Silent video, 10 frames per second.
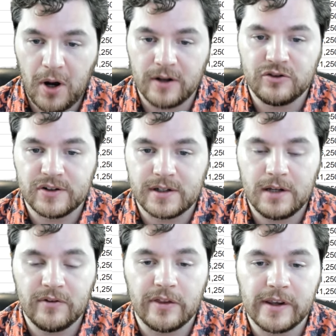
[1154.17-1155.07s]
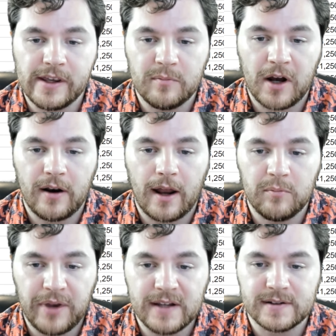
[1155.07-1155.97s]
But just even thinking about at
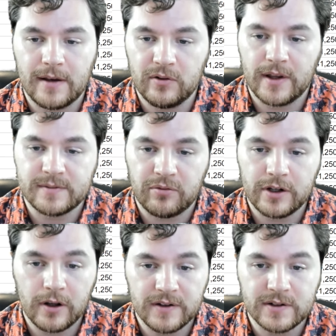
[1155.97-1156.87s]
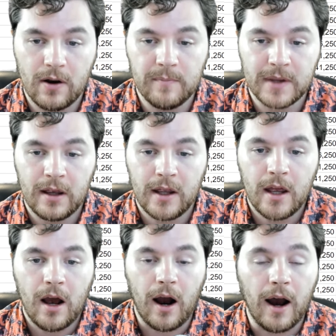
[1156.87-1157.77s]
a base level, that's pretty good. So
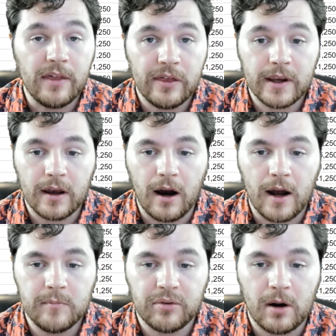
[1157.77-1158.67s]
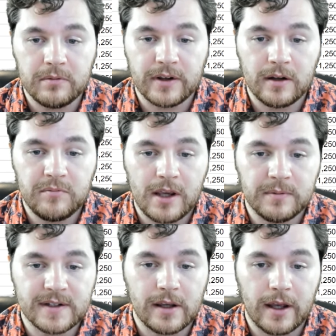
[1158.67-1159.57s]
I think I'm probably going to be
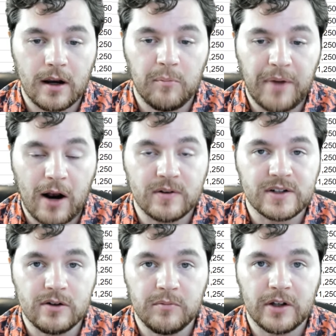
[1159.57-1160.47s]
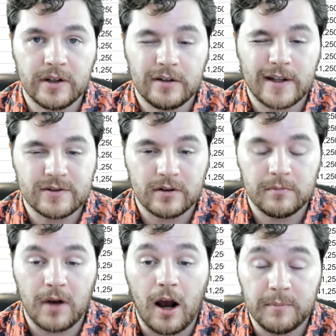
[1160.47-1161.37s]
able to get about 2 million. That's what
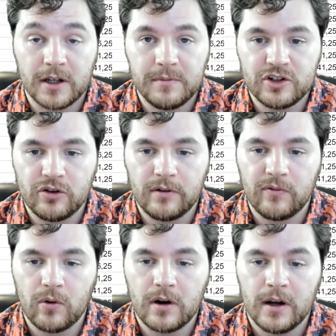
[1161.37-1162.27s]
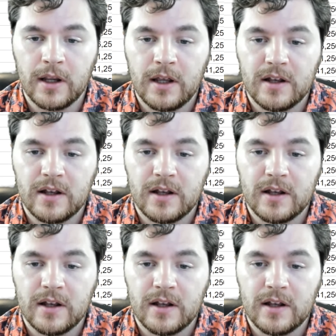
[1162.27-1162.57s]
I'm going to be shooting for.